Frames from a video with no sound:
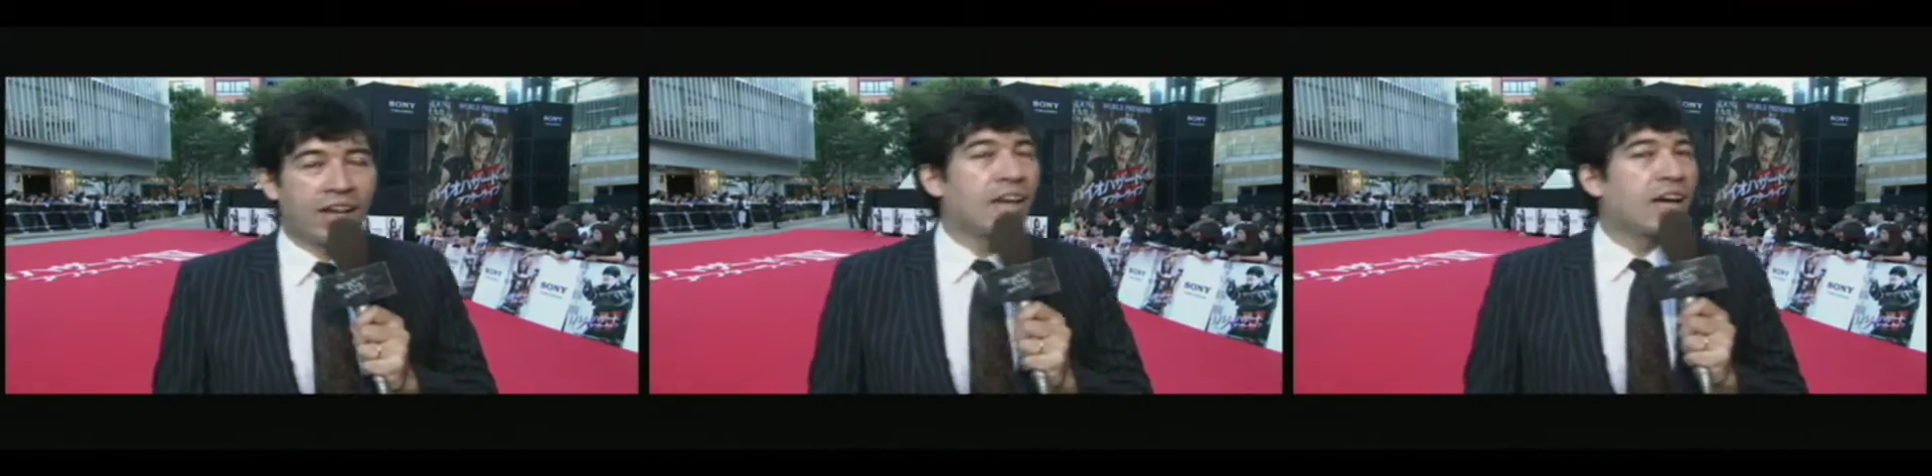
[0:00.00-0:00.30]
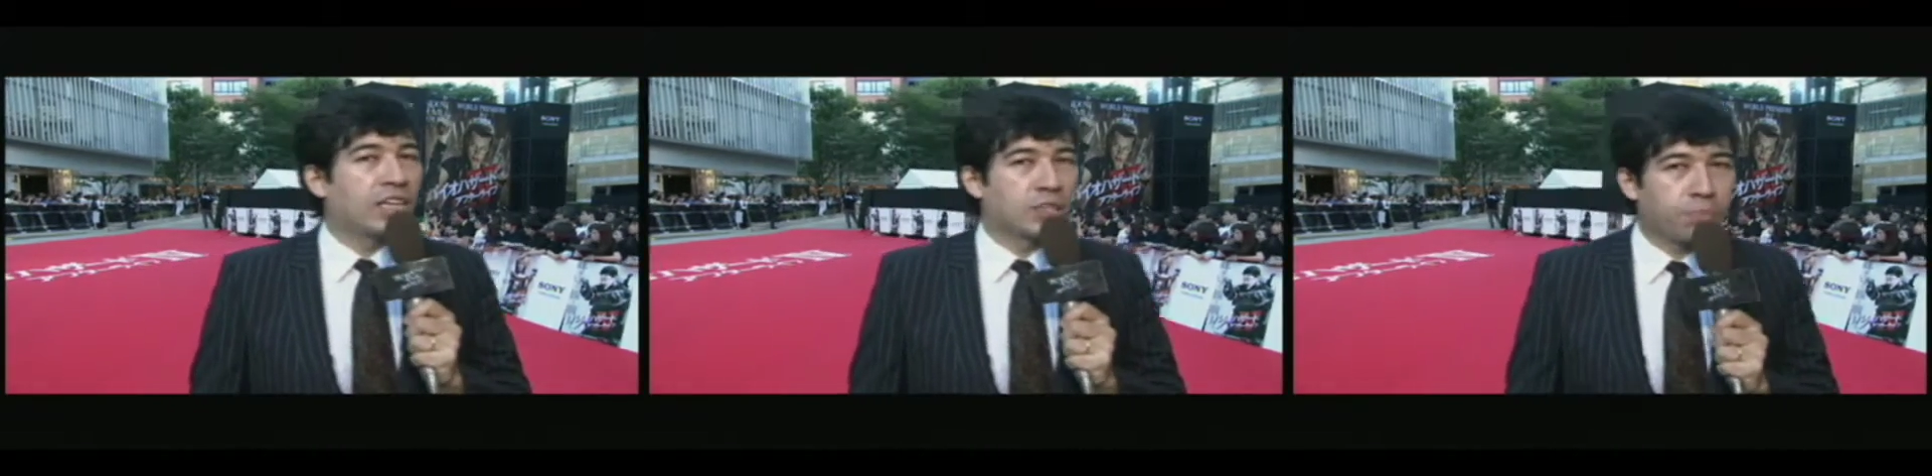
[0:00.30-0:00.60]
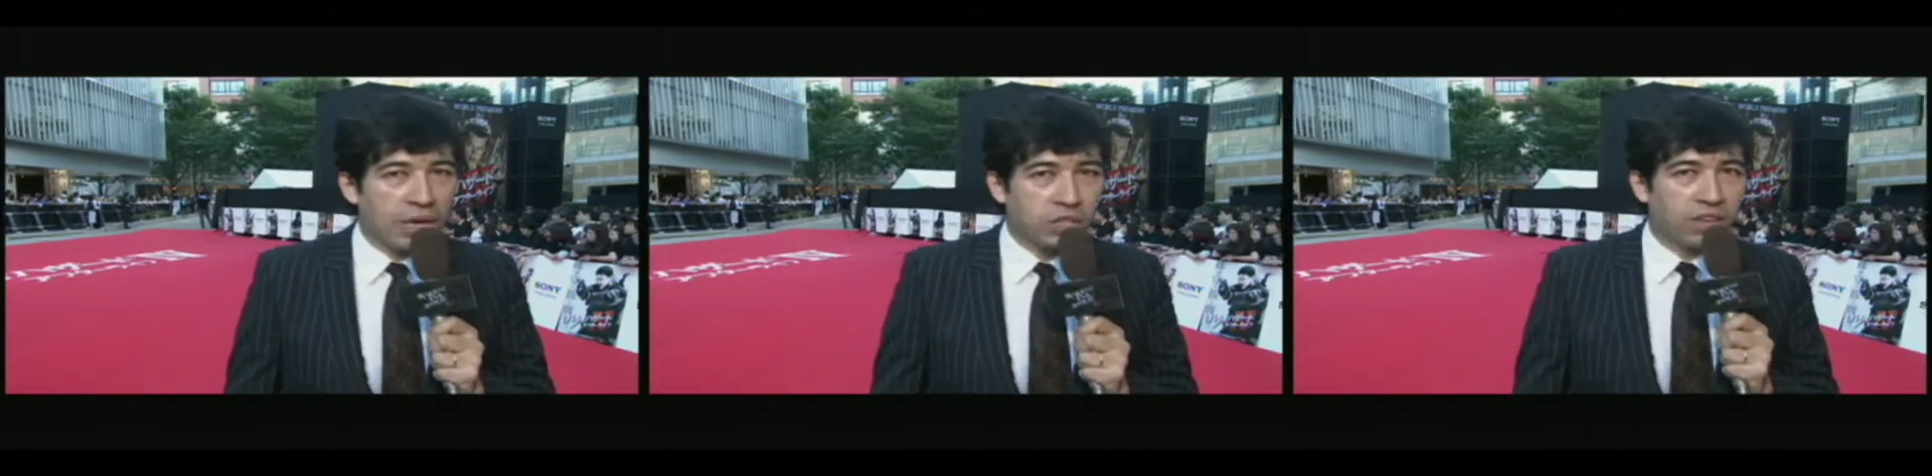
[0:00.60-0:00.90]
a
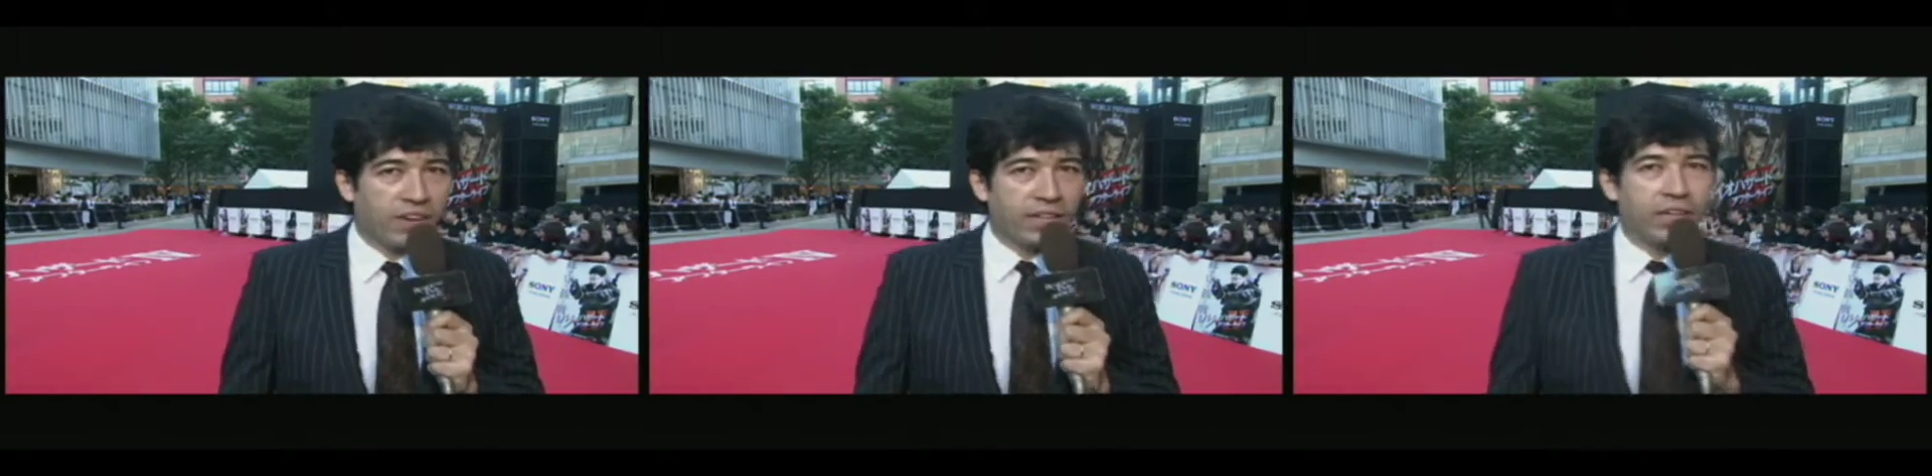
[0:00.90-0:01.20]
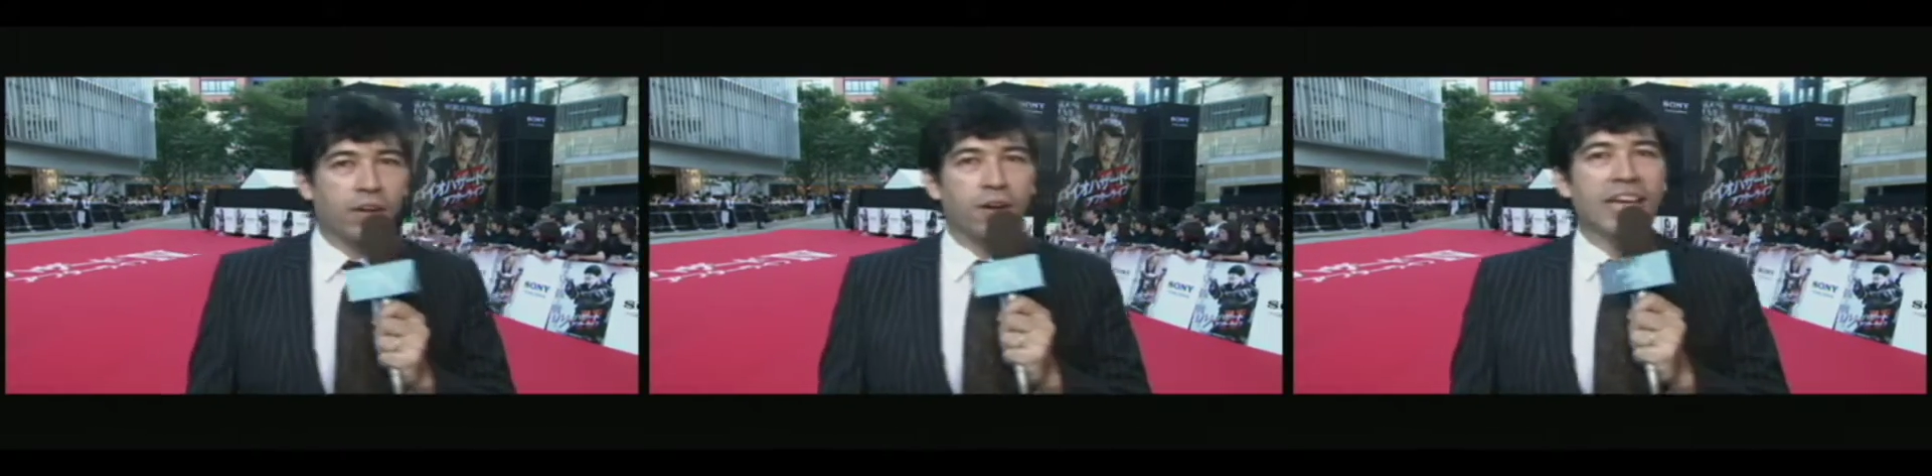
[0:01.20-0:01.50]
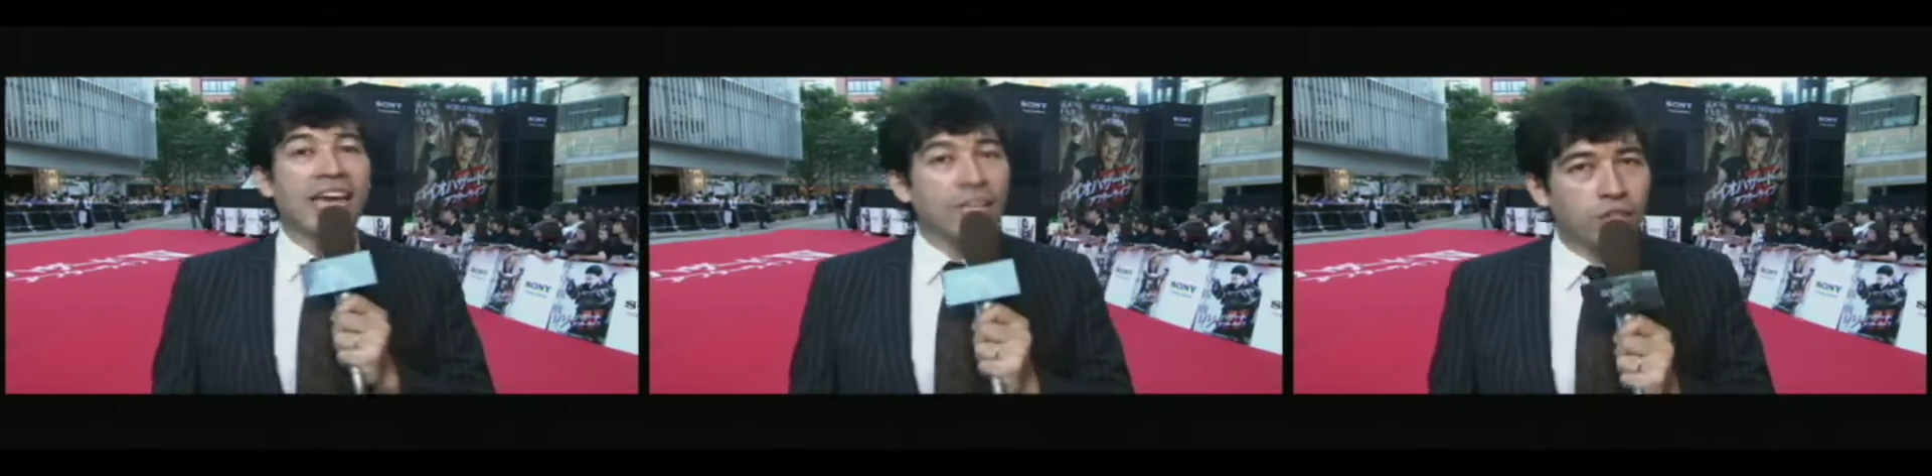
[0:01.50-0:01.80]
special event here
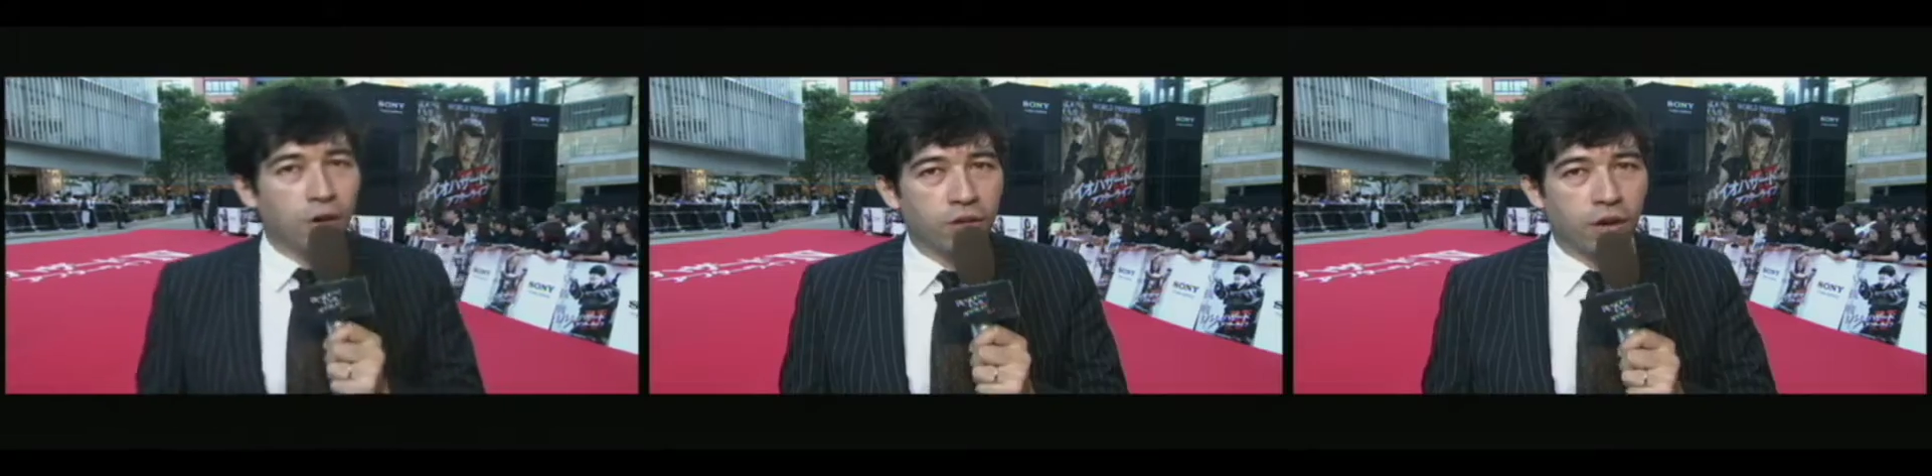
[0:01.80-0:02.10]
in Tokyo,